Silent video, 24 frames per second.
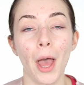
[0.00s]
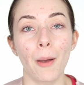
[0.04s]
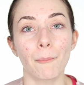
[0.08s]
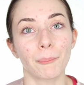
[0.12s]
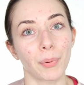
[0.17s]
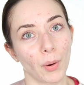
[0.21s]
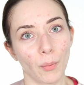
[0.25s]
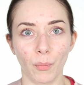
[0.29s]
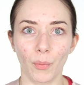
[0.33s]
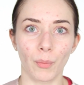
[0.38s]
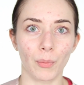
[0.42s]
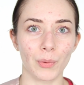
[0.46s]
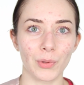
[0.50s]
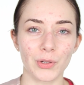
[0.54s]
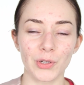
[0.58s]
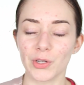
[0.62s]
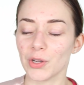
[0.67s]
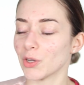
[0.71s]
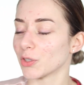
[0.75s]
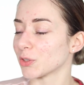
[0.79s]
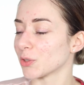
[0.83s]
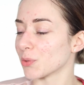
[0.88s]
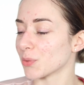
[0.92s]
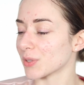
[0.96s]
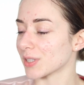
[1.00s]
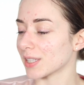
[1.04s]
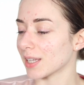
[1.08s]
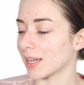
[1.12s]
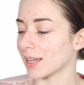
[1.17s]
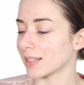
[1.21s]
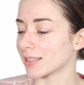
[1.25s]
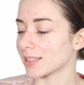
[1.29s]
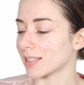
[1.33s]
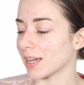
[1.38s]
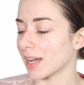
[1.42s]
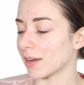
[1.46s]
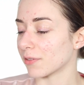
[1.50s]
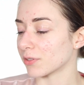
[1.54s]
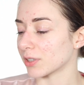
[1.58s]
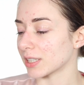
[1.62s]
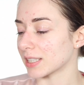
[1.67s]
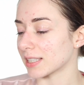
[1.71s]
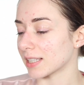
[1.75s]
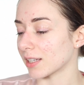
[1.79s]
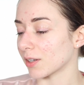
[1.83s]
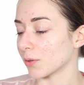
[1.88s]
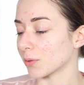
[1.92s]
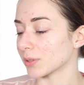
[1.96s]
but we will use it every
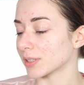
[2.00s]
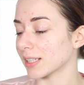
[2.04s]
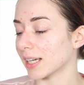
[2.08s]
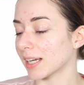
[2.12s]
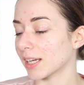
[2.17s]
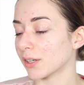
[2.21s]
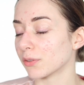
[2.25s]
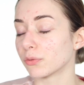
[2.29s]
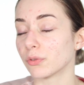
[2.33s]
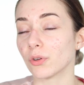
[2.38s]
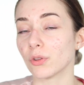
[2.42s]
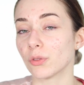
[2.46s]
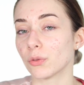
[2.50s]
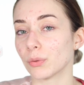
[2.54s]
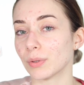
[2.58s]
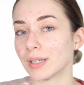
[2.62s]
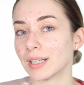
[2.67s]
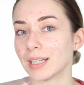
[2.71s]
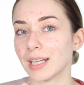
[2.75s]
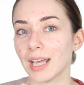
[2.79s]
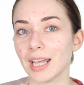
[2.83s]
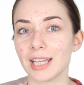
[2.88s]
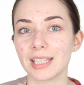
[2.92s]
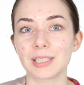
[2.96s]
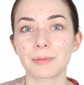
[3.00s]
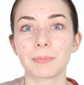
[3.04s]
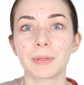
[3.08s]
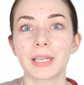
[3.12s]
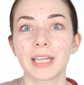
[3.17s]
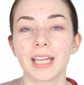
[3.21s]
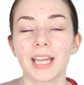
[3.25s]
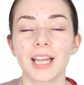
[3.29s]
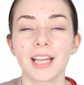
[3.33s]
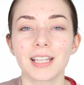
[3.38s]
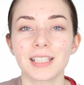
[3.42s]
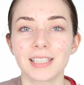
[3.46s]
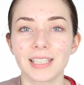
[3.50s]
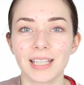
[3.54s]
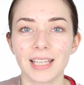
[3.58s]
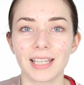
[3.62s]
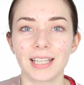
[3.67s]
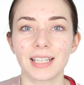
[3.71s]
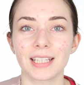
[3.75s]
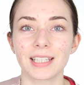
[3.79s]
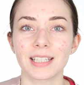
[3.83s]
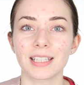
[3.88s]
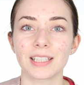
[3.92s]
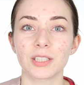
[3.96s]
single day for 3 days because
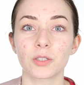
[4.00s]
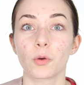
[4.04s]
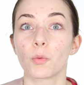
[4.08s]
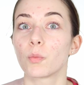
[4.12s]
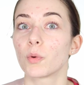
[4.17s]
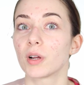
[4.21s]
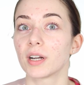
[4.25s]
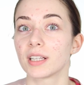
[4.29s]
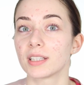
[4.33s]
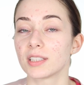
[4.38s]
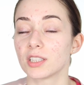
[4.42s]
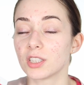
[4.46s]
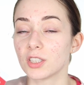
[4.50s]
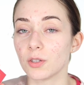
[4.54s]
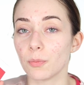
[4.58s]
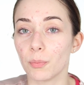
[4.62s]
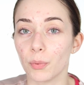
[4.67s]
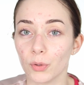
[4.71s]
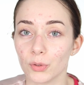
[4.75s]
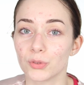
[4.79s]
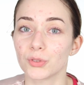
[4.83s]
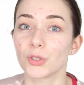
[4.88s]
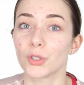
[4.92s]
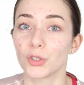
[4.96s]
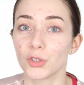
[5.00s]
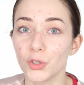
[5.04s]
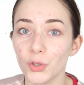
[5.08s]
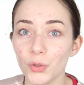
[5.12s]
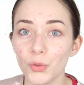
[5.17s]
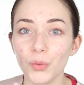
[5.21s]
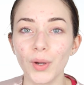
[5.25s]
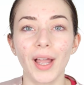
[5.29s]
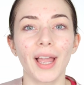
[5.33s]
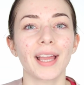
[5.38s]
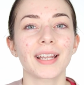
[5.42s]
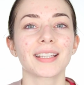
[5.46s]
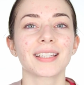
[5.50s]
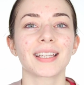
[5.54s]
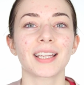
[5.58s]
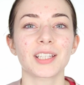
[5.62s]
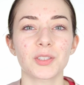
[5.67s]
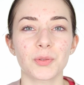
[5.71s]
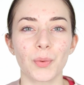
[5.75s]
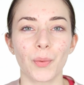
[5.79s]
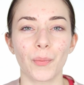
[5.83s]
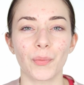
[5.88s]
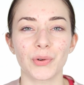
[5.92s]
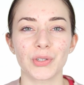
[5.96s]
it is what it's supposed to do, and
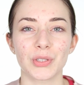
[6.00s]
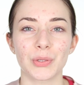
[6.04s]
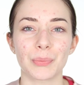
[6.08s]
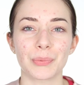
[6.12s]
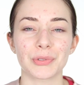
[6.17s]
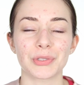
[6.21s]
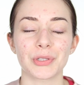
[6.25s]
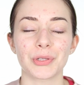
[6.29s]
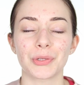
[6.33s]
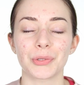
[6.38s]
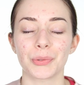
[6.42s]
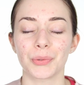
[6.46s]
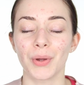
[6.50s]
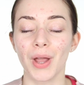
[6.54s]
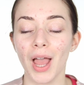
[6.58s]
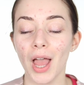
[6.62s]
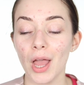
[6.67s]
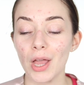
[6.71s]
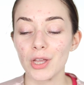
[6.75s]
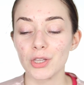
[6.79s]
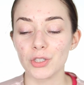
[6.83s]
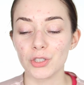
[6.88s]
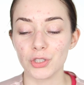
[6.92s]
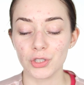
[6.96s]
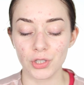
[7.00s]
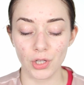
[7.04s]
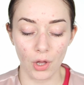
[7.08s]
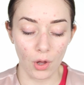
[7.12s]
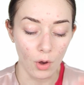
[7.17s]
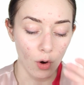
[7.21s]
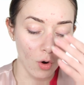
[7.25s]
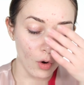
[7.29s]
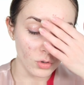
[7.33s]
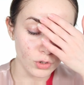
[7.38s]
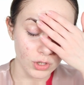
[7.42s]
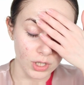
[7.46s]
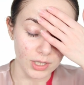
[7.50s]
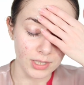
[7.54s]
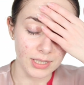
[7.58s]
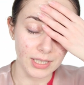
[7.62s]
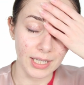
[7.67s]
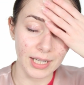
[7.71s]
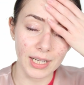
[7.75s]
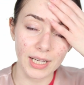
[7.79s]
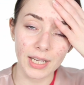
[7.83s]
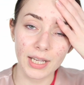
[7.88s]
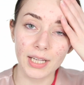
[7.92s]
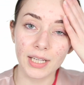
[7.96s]
that's what we're supposed to do. So
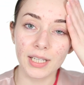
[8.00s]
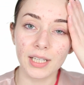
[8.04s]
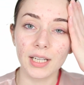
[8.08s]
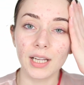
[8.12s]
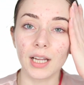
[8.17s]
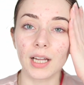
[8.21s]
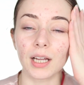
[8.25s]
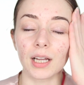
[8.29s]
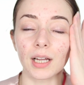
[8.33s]
today,